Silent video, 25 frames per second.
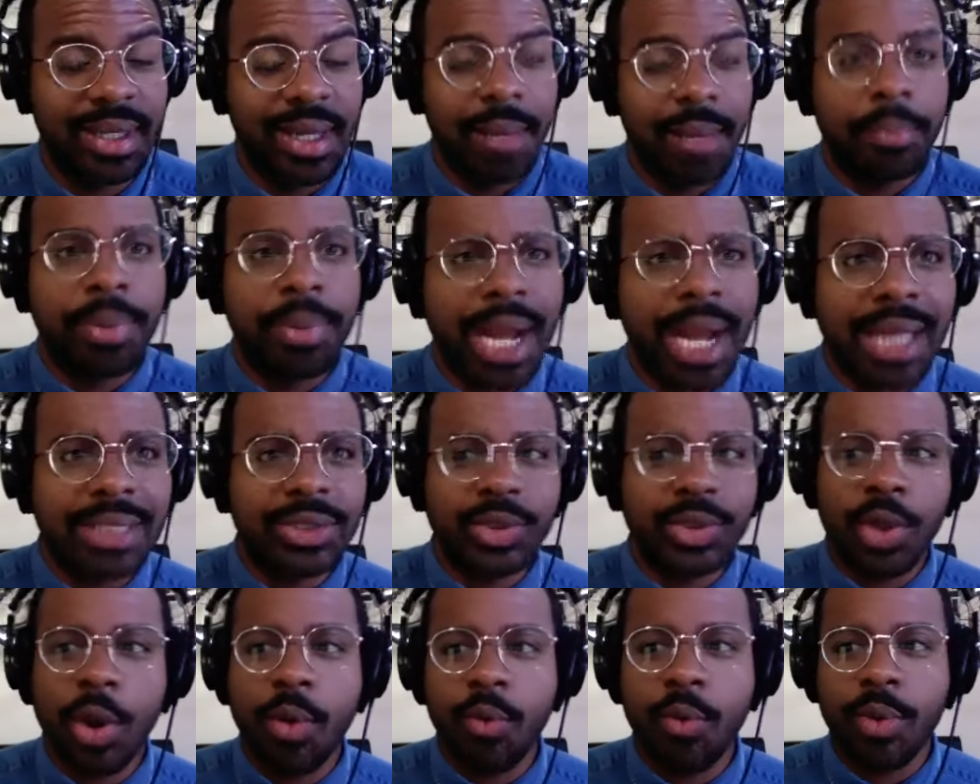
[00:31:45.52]
but I
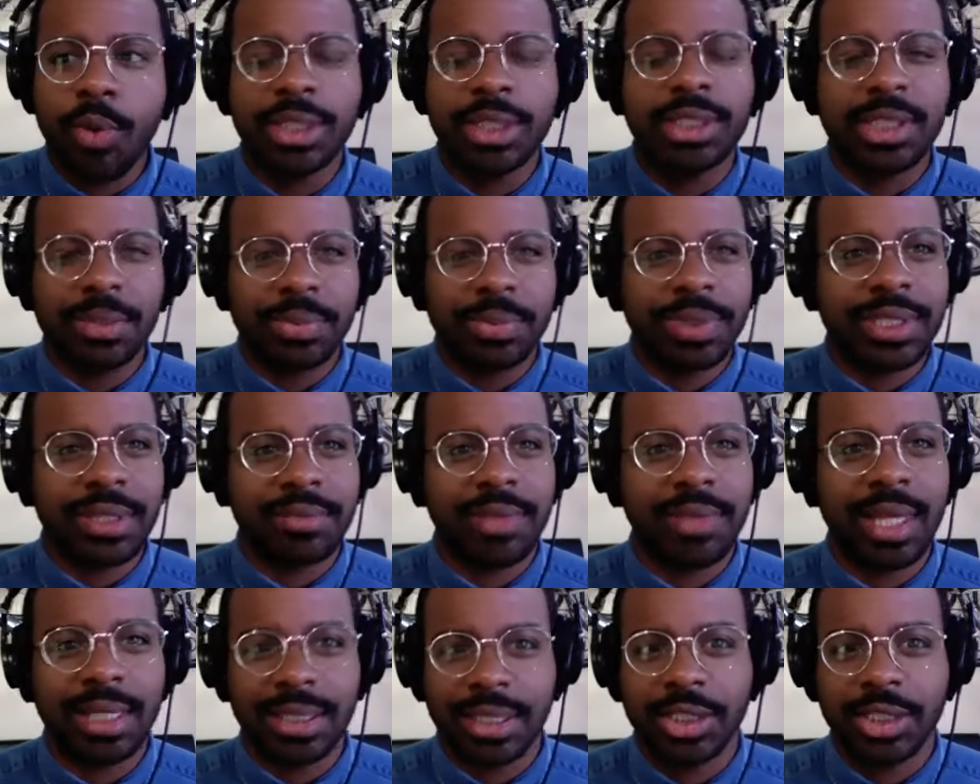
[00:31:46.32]
don't want it to be
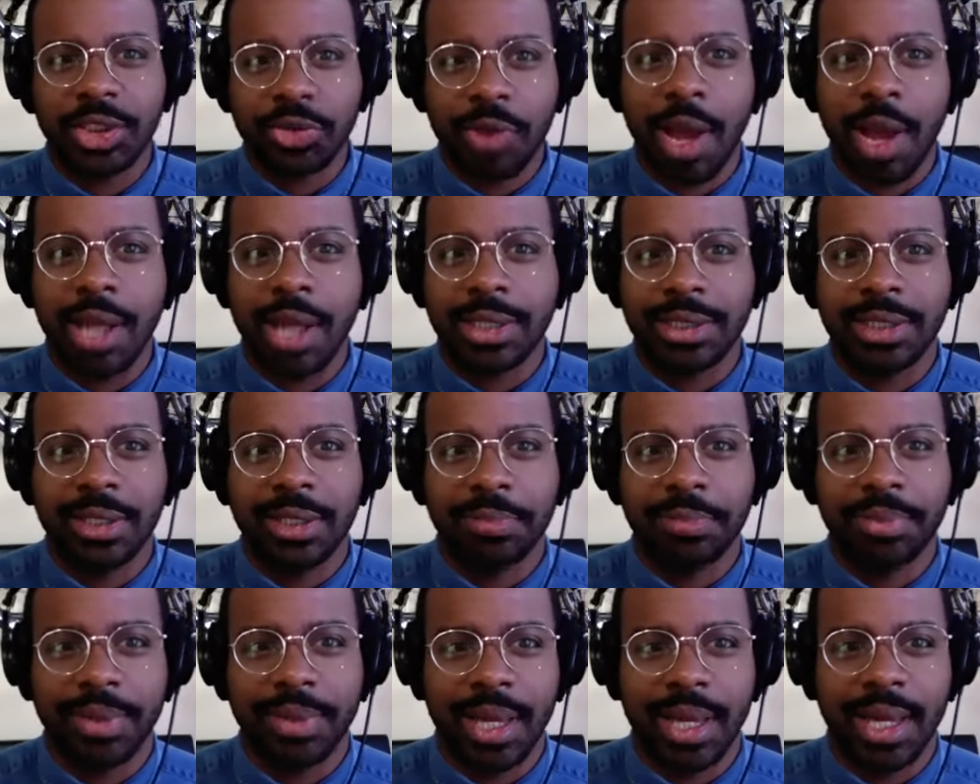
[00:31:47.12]
something that distracts their
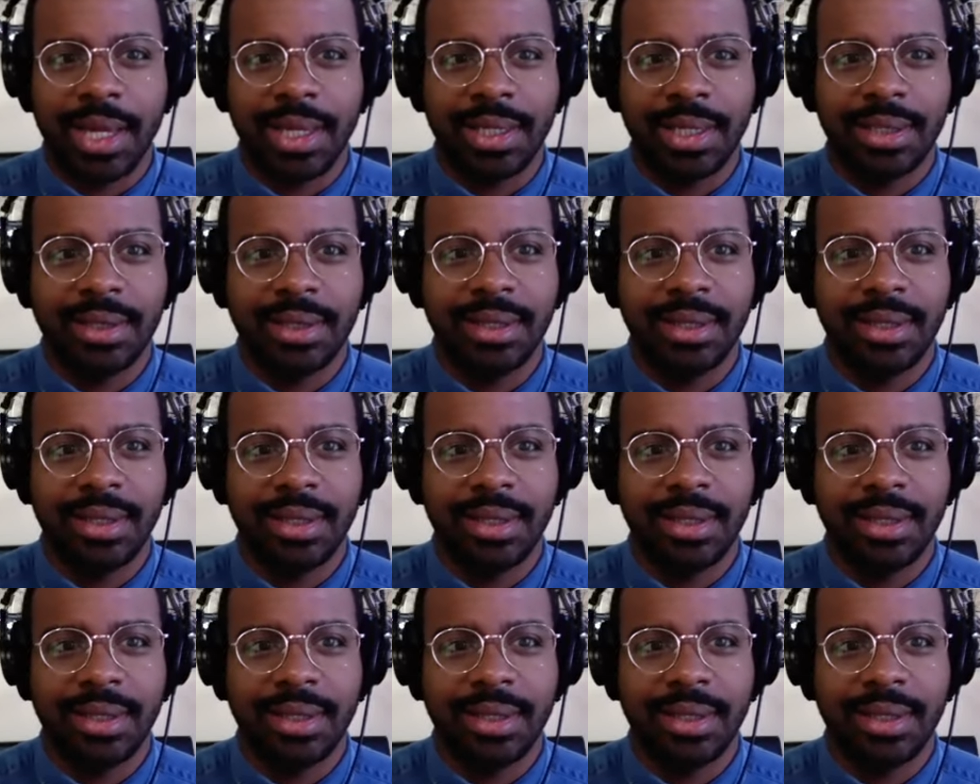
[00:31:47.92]
playing.